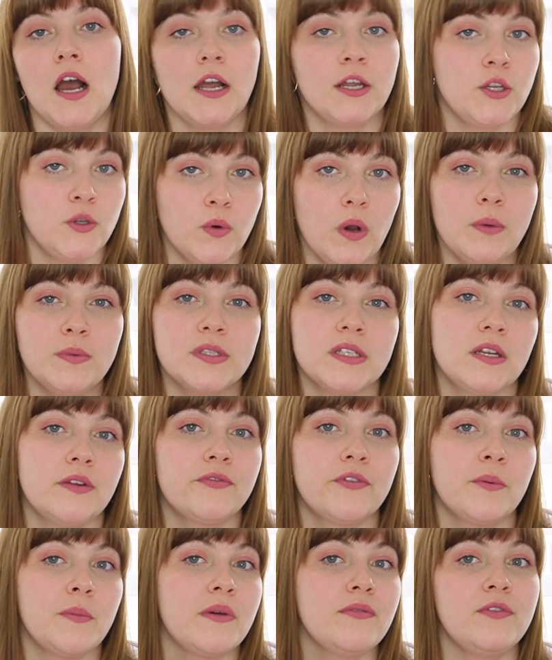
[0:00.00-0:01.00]
I knew I was gonna
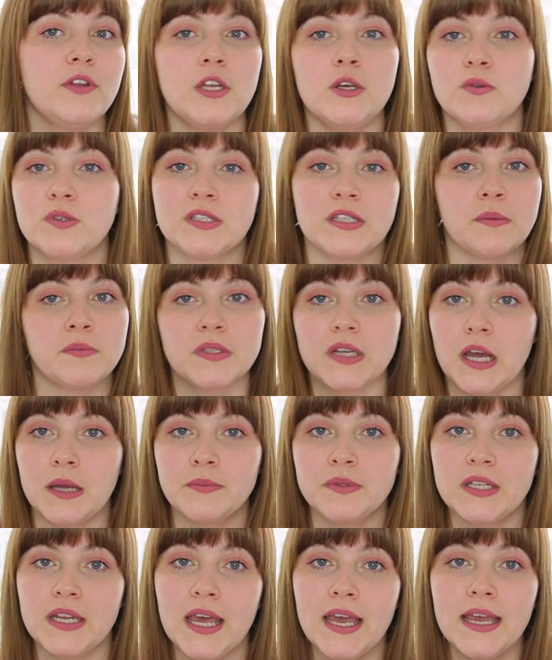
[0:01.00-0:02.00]
film my video
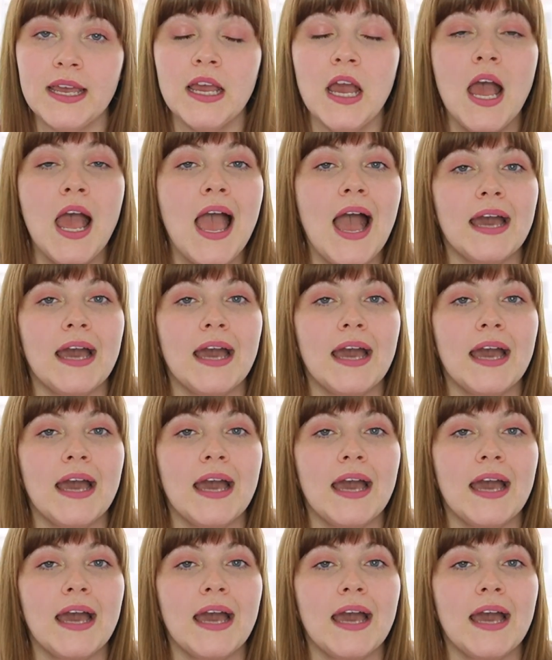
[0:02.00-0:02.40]
sometime today.